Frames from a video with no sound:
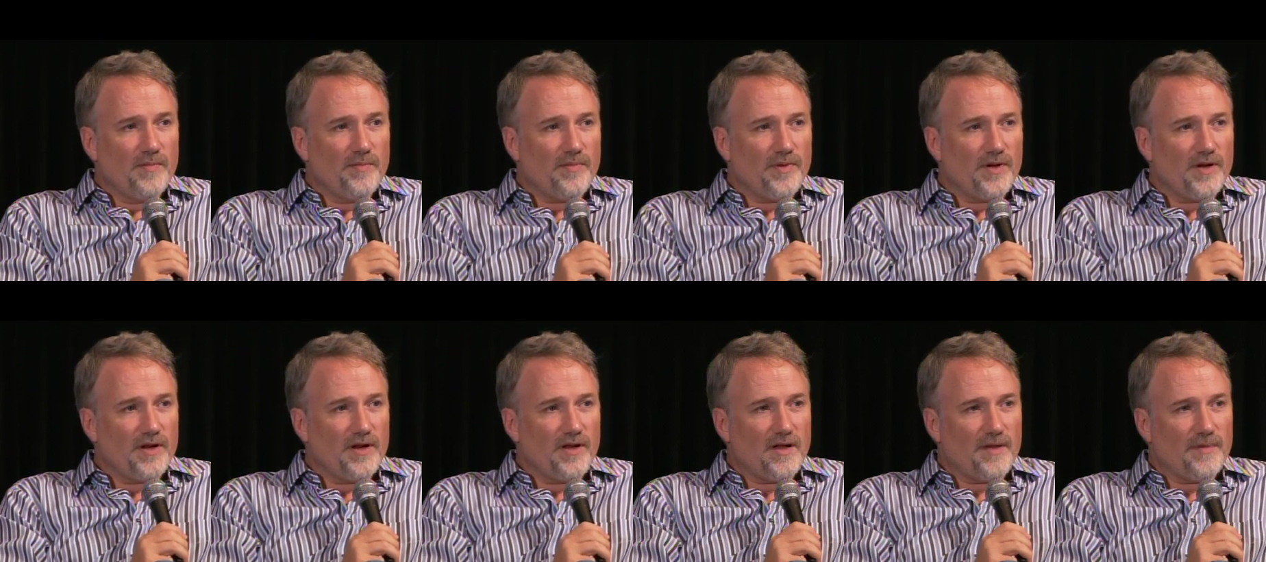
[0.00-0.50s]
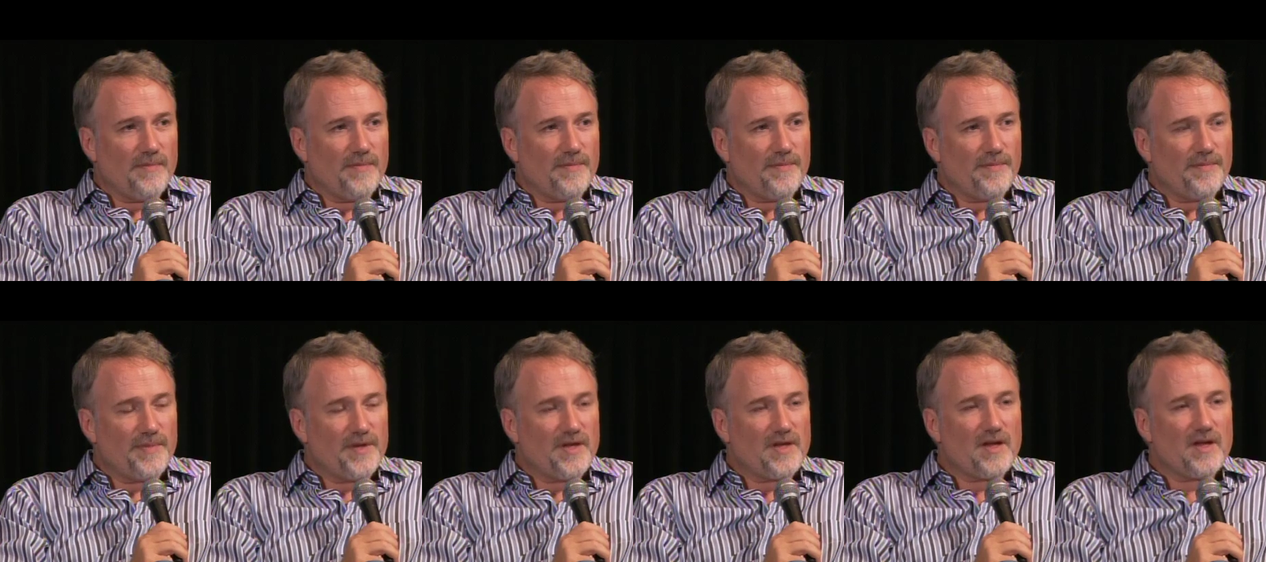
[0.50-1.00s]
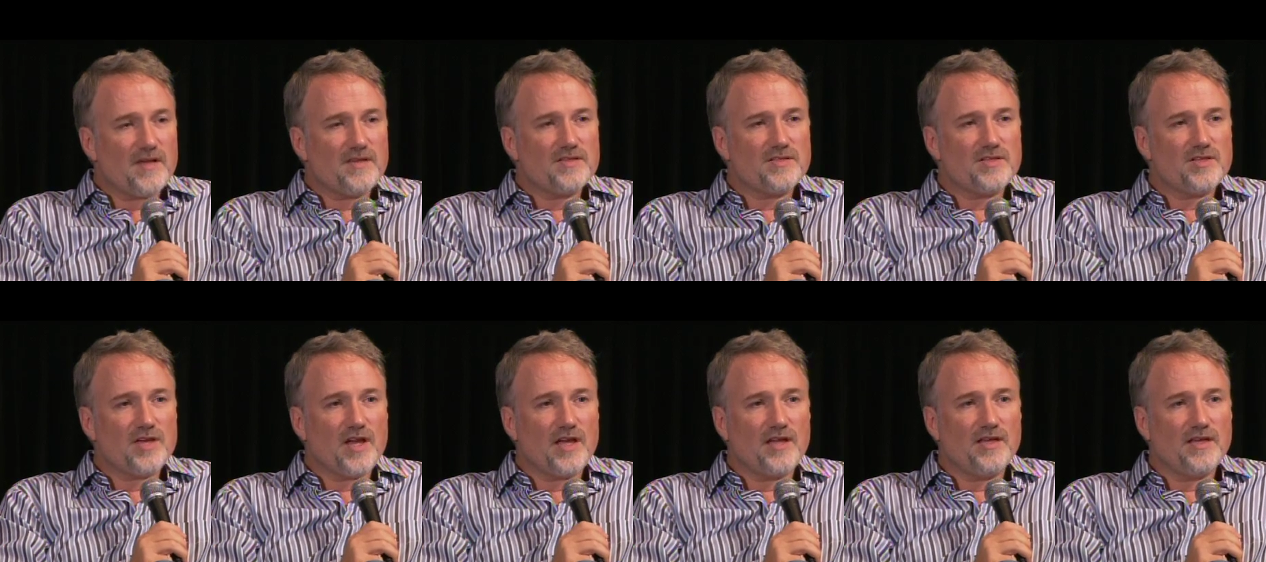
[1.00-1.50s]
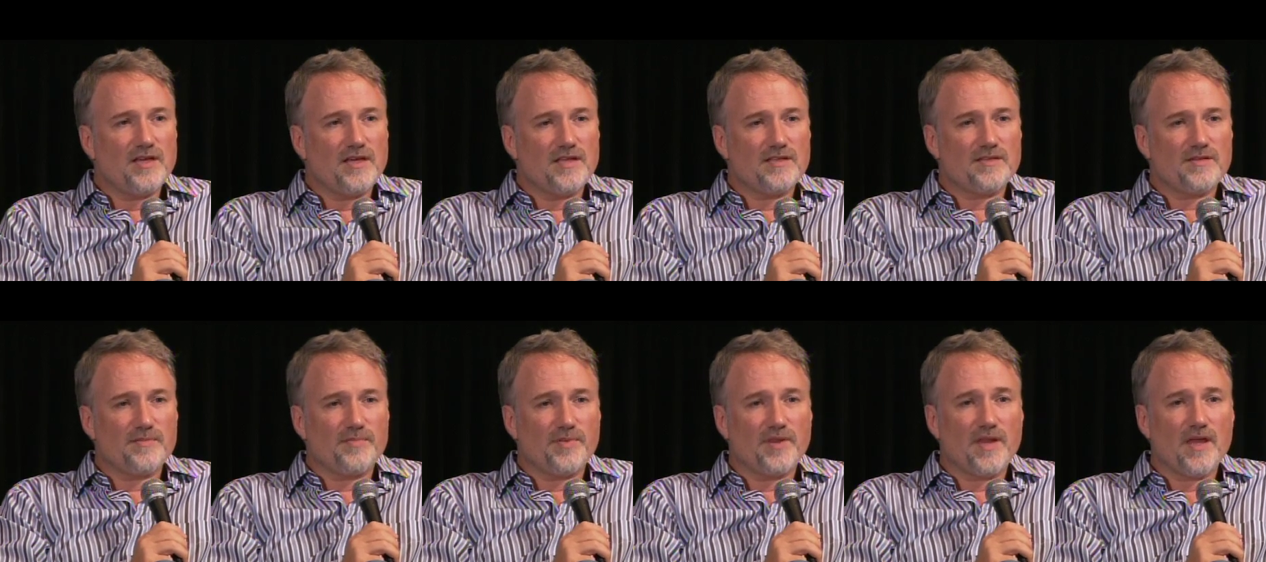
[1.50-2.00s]
but because you get
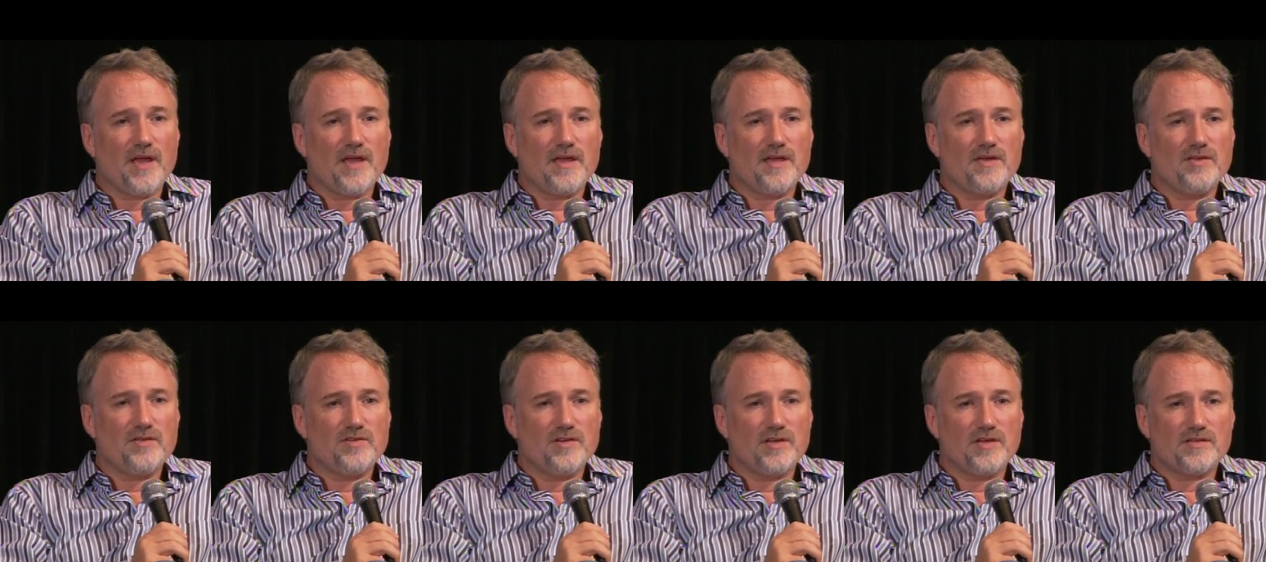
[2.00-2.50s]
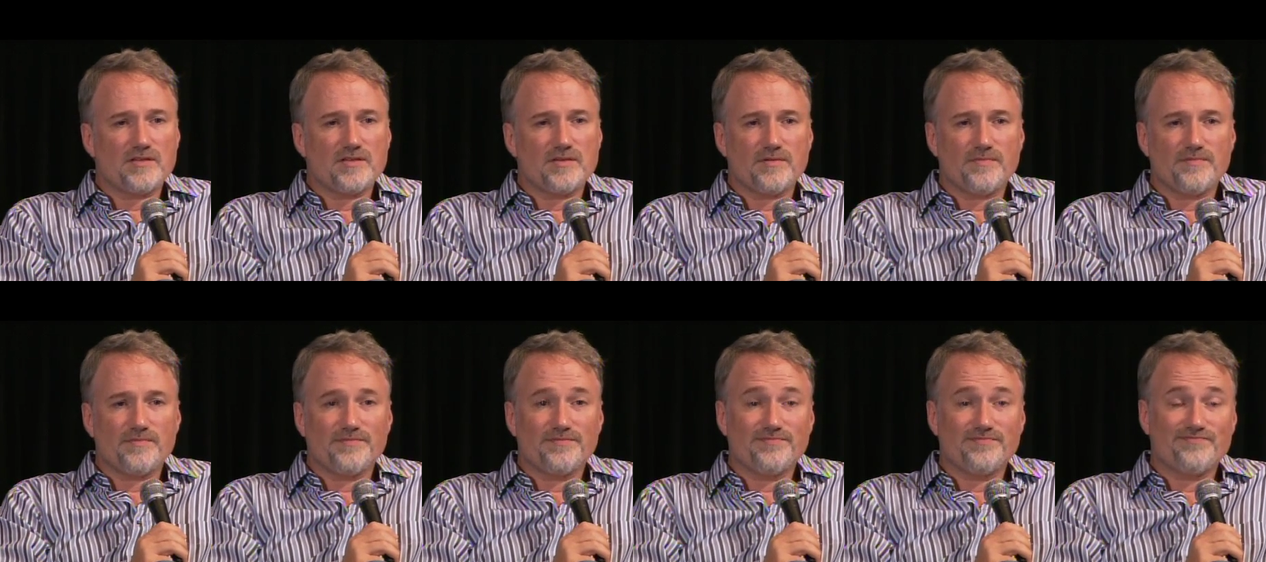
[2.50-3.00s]
to play and you get to